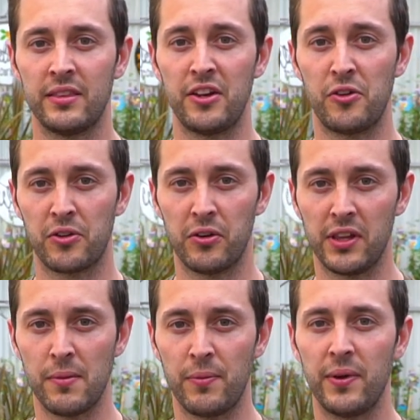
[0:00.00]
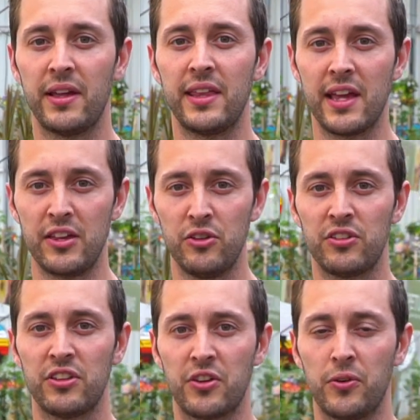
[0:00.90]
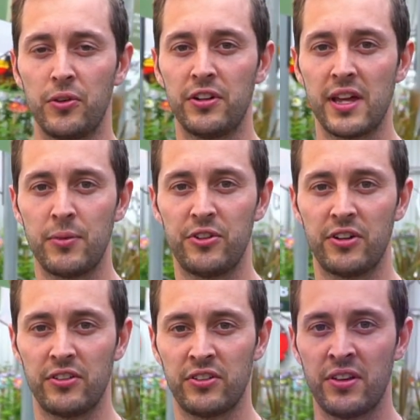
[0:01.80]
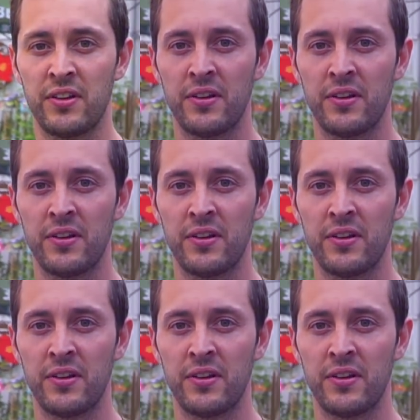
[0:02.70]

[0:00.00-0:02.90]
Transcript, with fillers: they don't go limp, and they get used to the cooler temperatures.